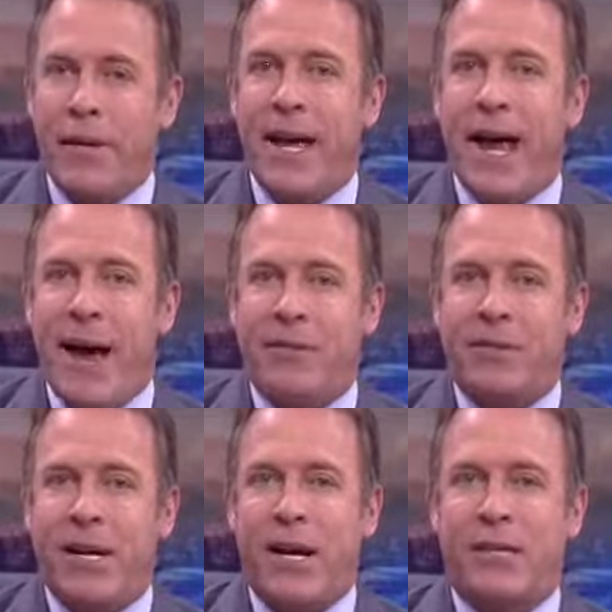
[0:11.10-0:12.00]
you
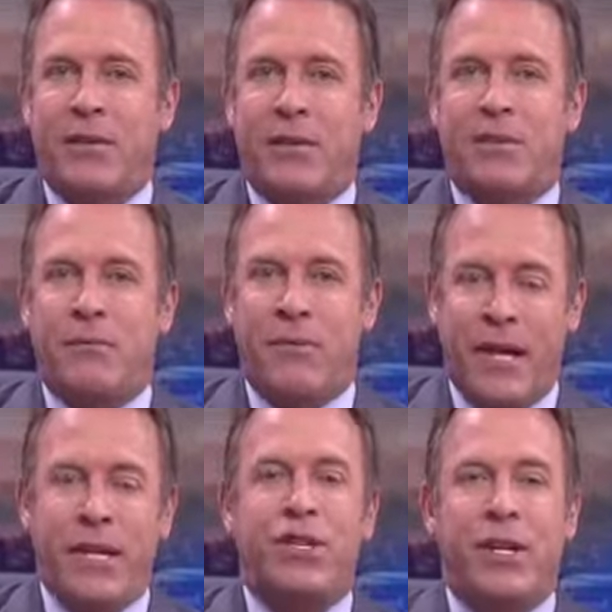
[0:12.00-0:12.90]
advertise, there are some
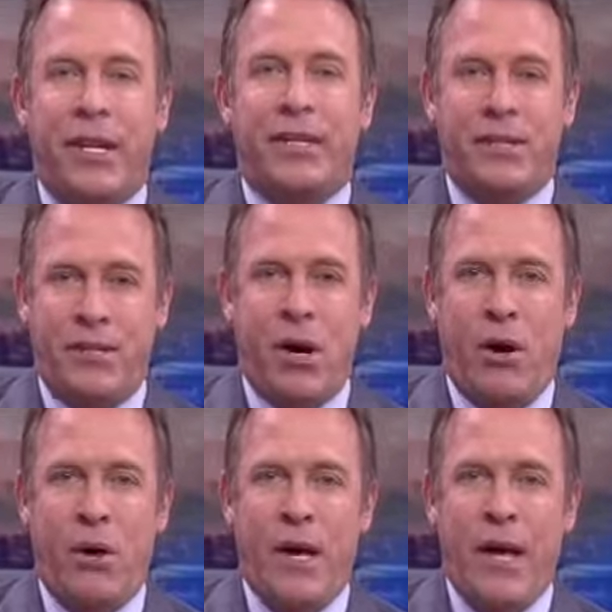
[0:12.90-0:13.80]
things you need to
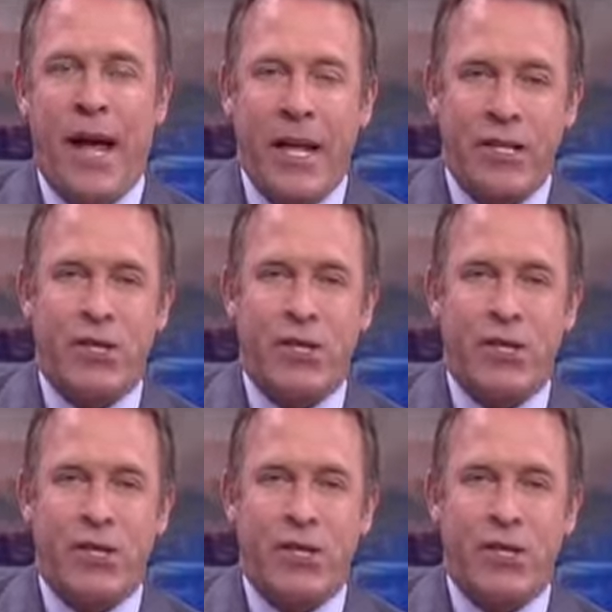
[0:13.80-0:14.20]
know. And